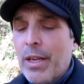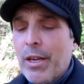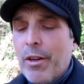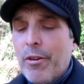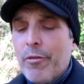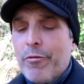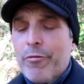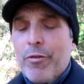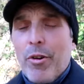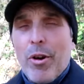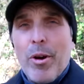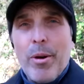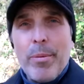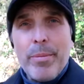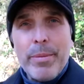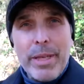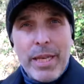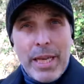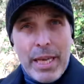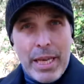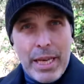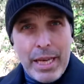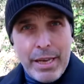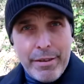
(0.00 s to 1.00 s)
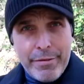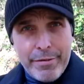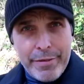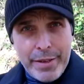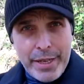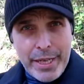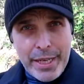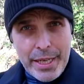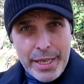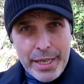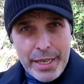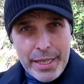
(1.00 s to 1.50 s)
from the
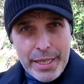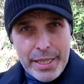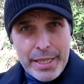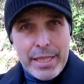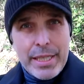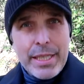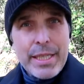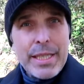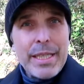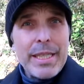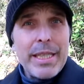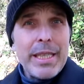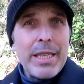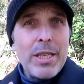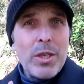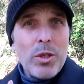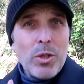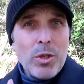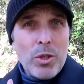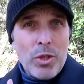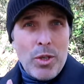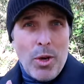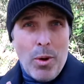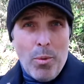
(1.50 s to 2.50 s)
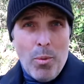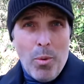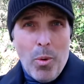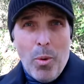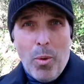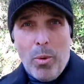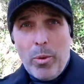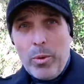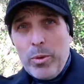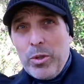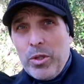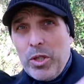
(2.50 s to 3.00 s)
fingers
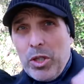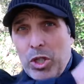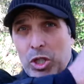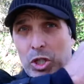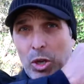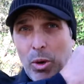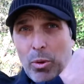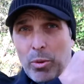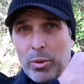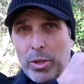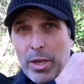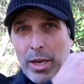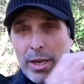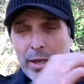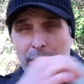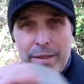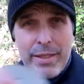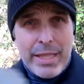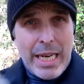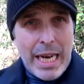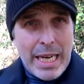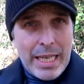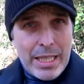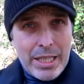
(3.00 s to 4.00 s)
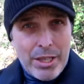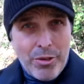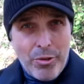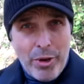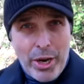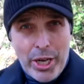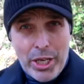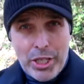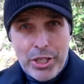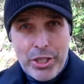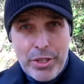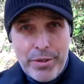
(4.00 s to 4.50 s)
towards the shoulder, that
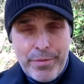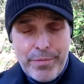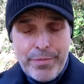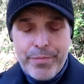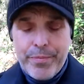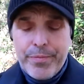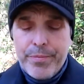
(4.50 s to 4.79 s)
direction.